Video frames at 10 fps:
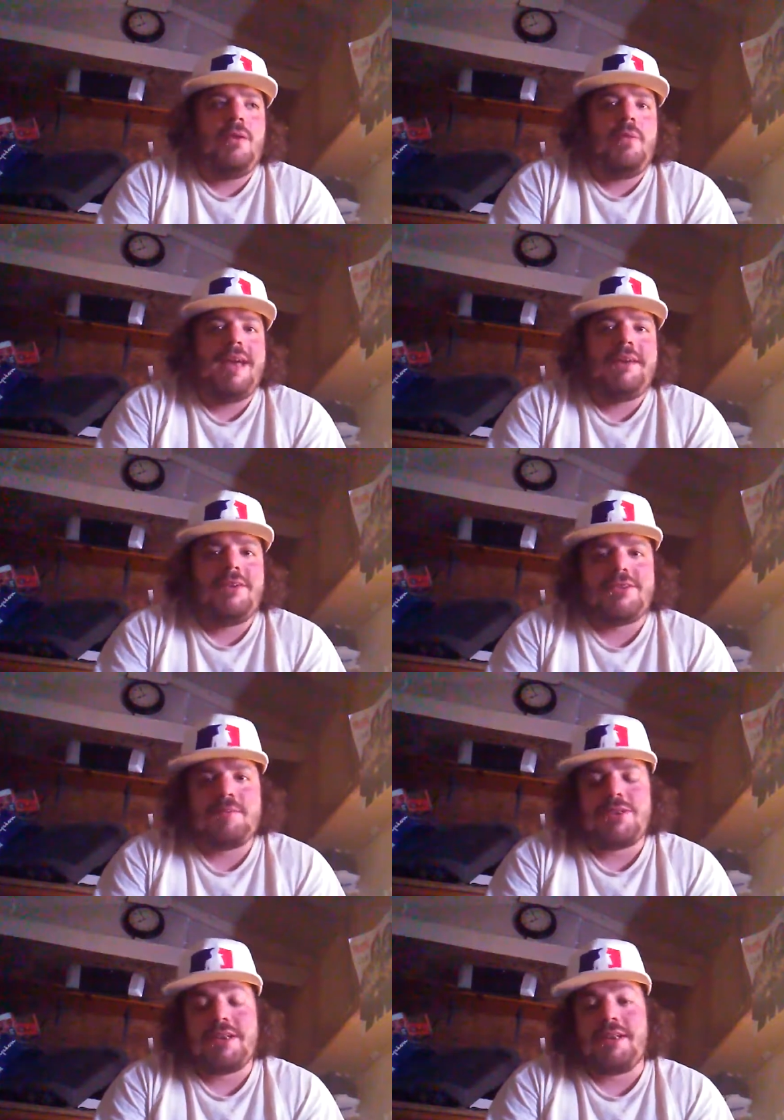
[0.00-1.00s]
waiting or
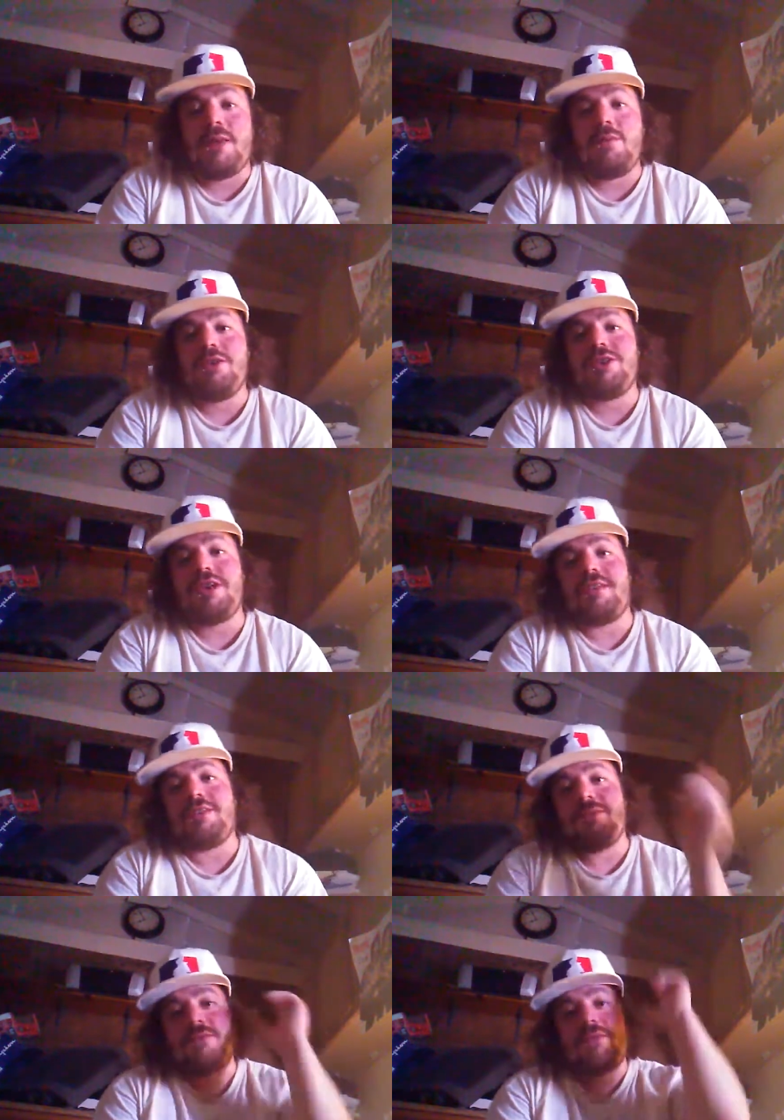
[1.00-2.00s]
some shit. Like one chick I
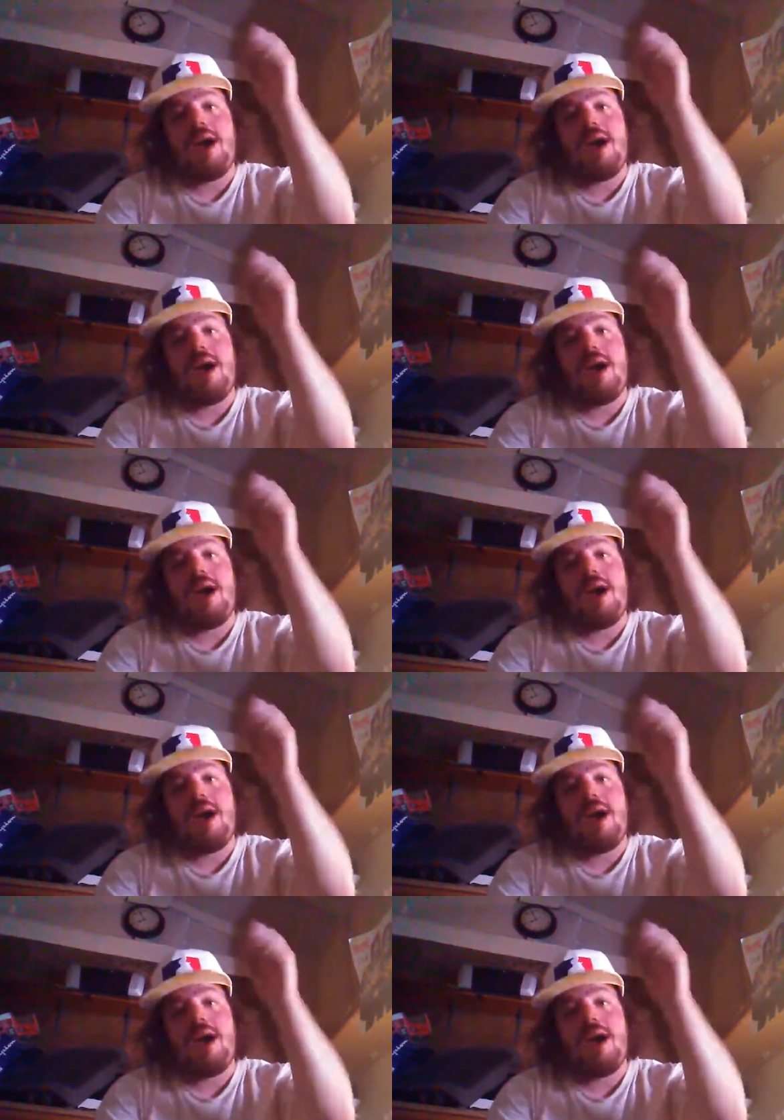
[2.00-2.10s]
seen from